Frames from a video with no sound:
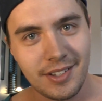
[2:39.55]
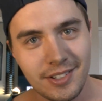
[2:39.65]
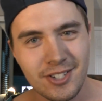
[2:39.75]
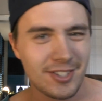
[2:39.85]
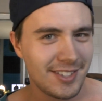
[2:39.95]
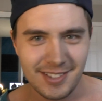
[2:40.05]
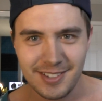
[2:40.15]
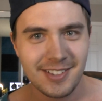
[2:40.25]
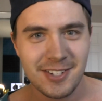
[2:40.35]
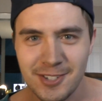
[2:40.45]
Just,
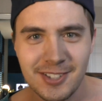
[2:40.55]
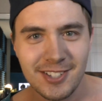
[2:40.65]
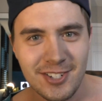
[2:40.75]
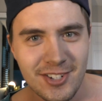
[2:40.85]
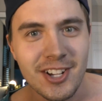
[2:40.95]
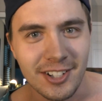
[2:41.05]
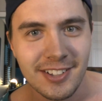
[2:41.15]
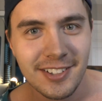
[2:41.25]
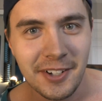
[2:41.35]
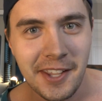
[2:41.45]
just chill,
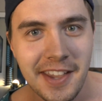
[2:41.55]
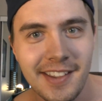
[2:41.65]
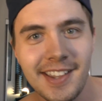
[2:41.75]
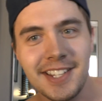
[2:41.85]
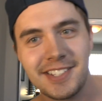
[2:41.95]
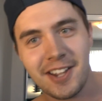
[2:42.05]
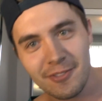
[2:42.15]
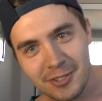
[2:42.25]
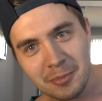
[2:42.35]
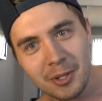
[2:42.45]
okay? It's
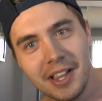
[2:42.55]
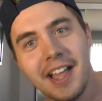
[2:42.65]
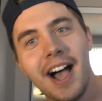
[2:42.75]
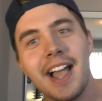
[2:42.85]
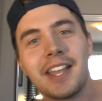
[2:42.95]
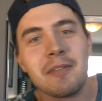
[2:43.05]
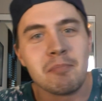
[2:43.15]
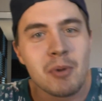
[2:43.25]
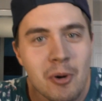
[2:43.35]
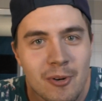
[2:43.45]
comfortable. I can
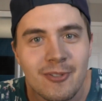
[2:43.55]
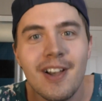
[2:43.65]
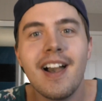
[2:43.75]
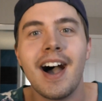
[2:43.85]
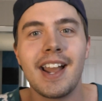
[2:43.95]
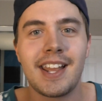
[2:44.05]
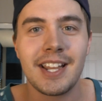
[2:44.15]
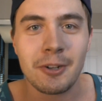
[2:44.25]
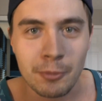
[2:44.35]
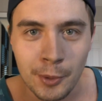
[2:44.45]
move, I
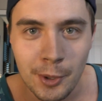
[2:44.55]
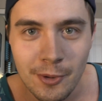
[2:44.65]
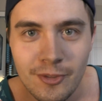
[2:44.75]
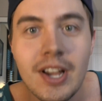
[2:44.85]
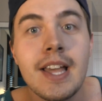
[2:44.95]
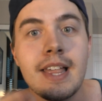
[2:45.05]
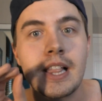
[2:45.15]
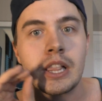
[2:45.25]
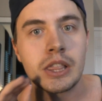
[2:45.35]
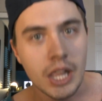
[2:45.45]
can groove.
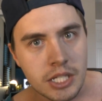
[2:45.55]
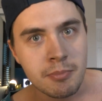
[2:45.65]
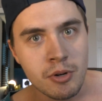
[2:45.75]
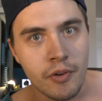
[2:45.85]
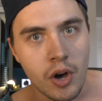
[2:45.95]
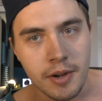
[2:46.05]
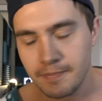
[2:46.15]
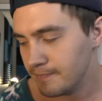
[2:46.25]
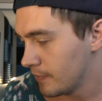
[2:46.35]
Let's move on.